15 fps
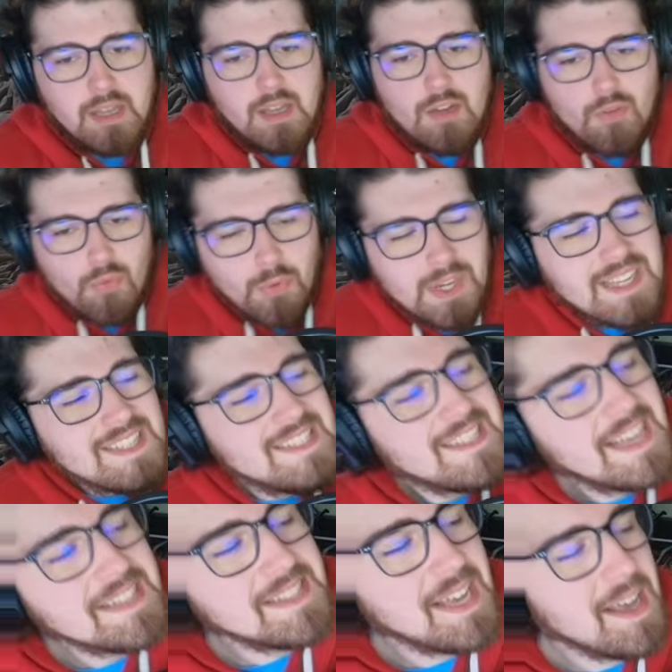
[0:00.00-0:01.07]

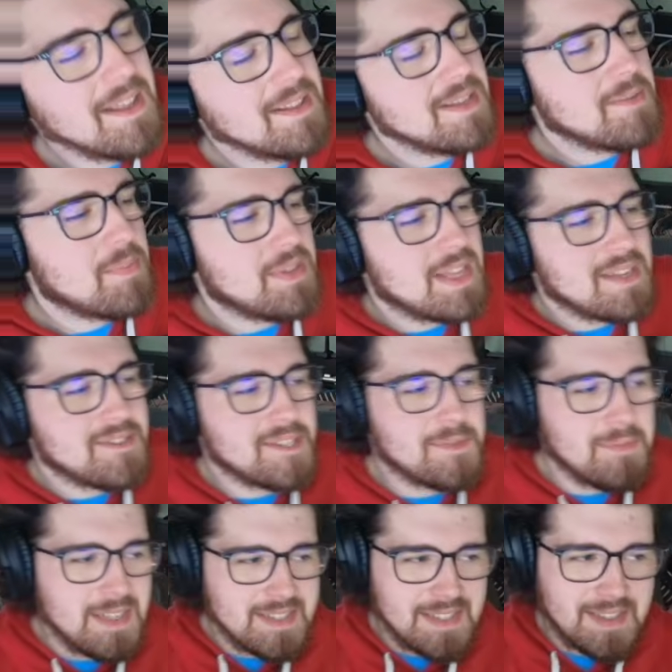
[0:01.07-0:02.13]
resets Holly, but that
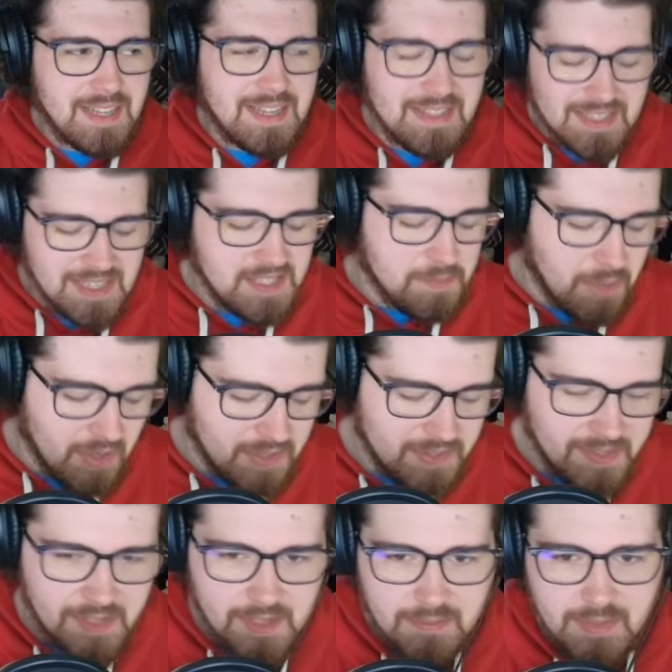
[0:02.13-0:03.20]
just means it like
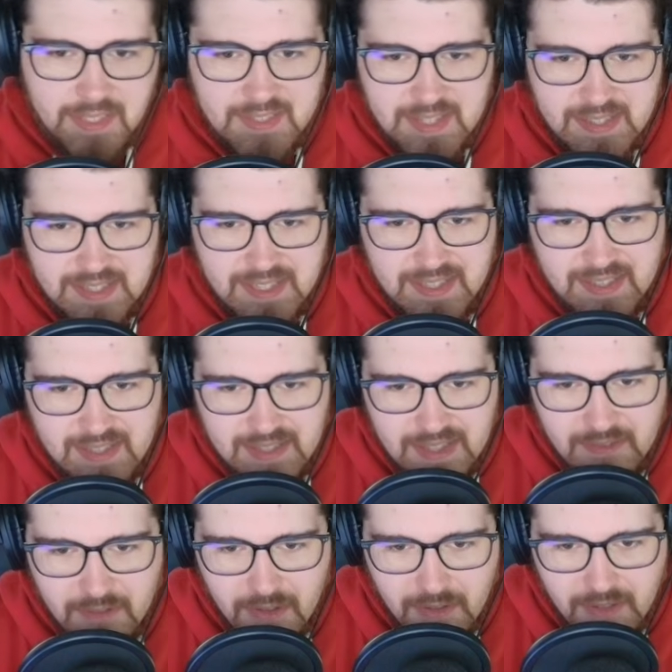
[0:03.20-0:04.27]
despawns her because that's like the
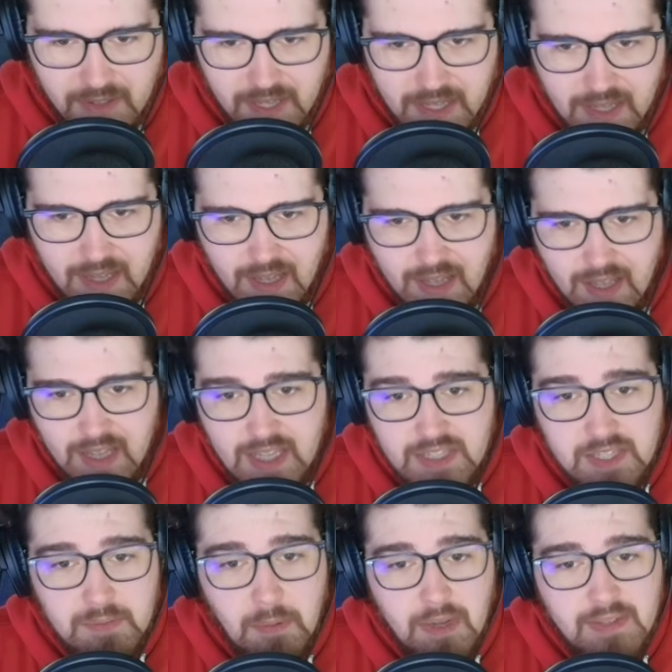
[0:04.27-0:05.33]
default thing. It
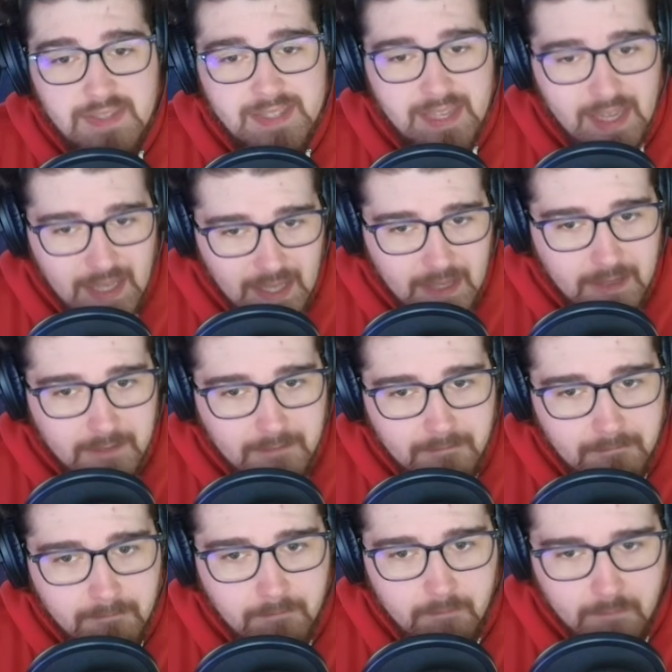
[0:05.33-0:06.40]
spawns
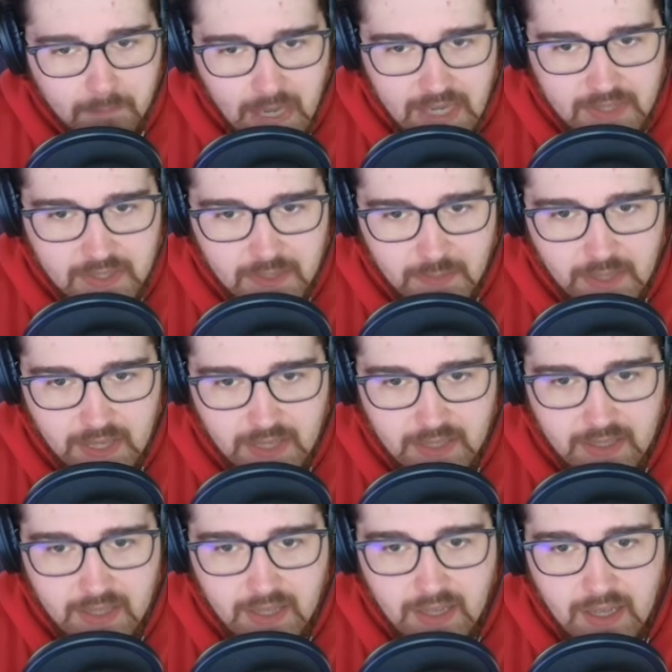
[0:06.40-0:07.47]
in
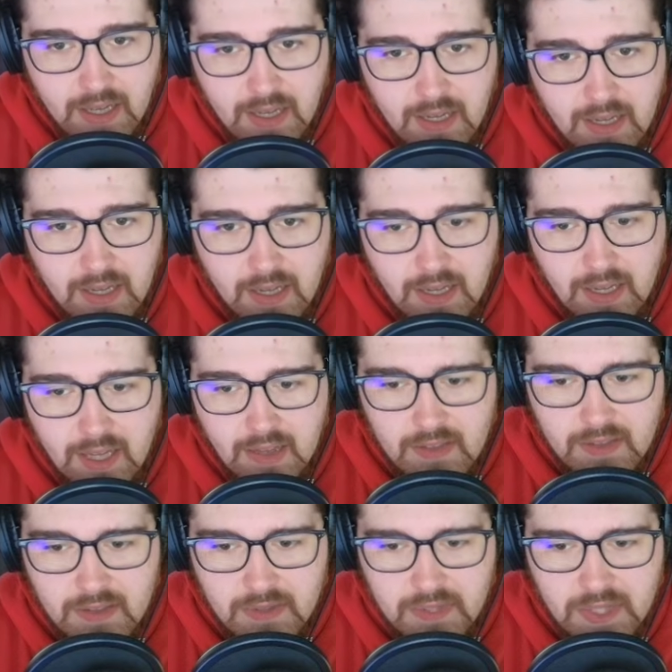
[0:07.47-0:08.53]
Mastermind. And
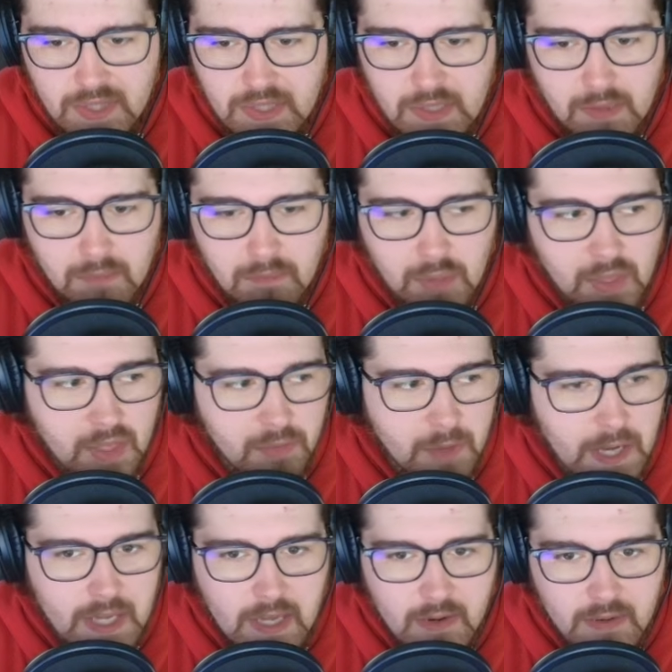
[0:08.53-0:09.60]
then there's this little book
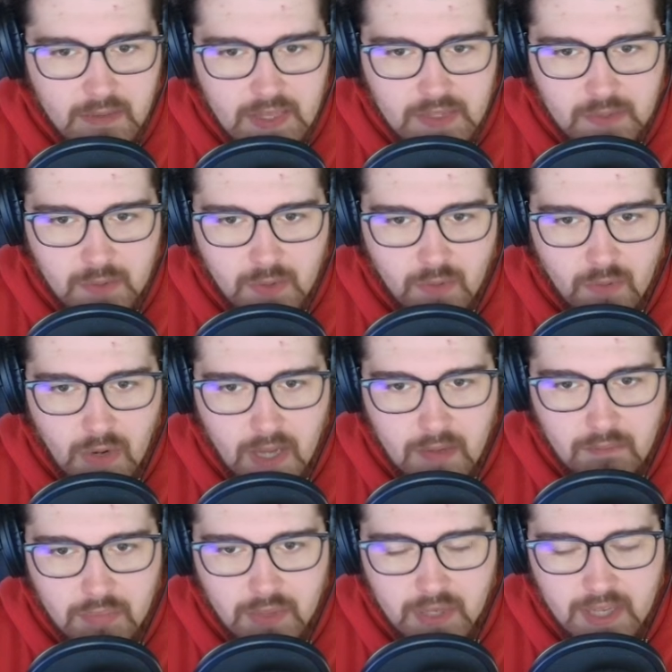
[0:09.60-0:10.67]
right here. That's what
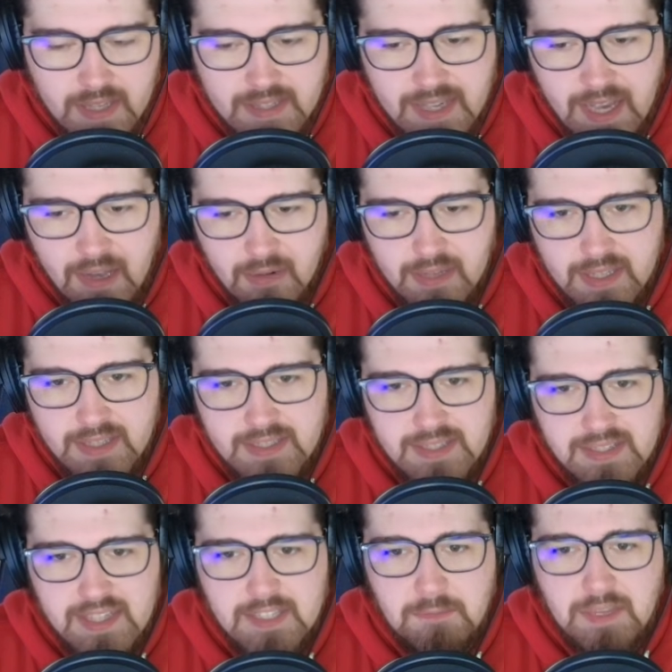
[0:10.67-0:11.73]
rot bookcase out is.
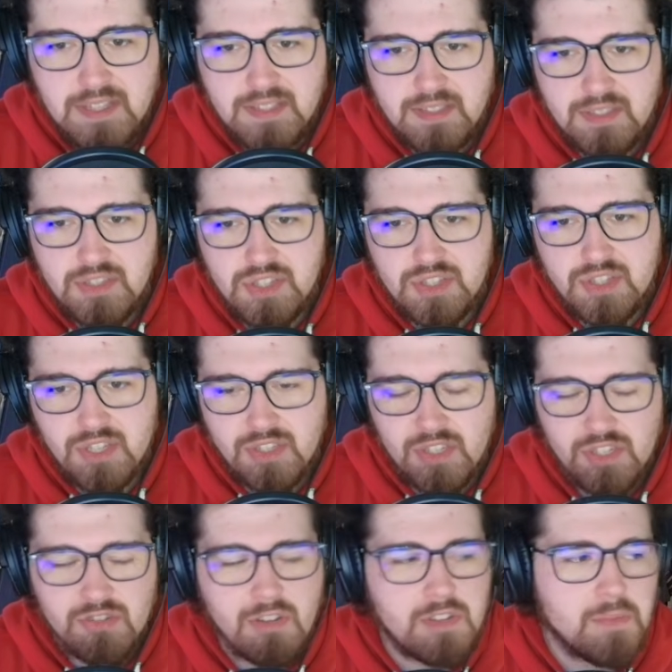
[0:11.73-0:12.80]
And that's basically just a
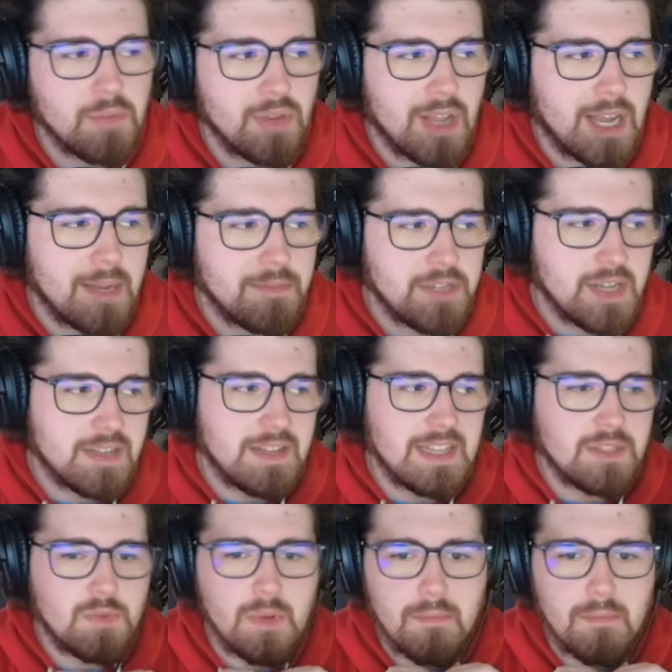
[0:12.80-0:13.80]
destructible object. That's what